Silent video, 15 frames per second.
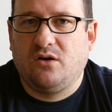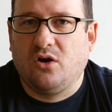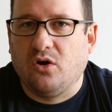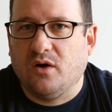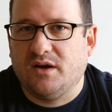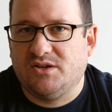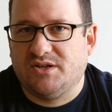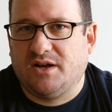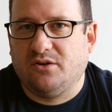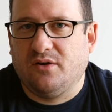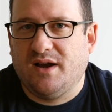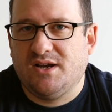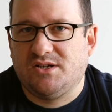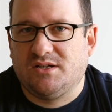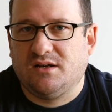current
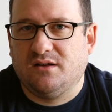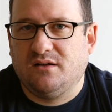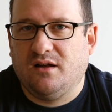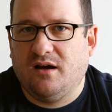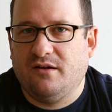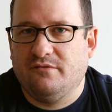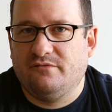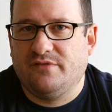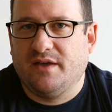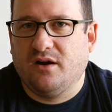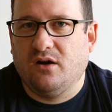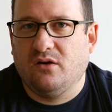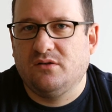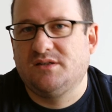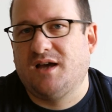generation of
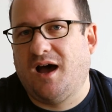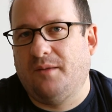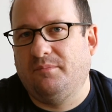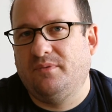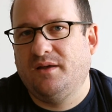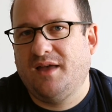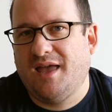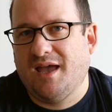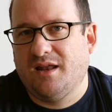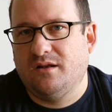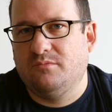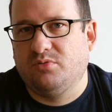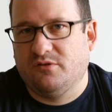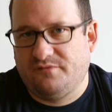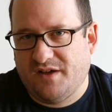their
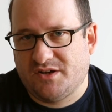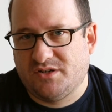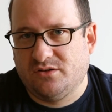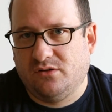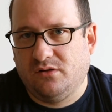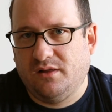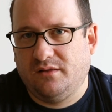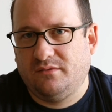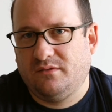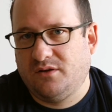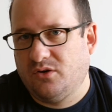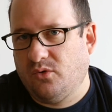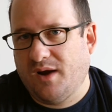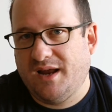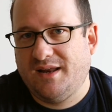top-end professional
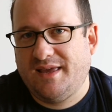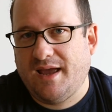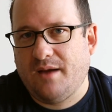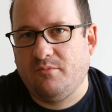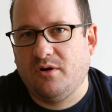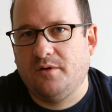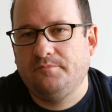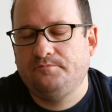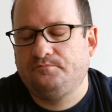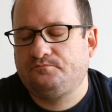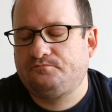grade camera,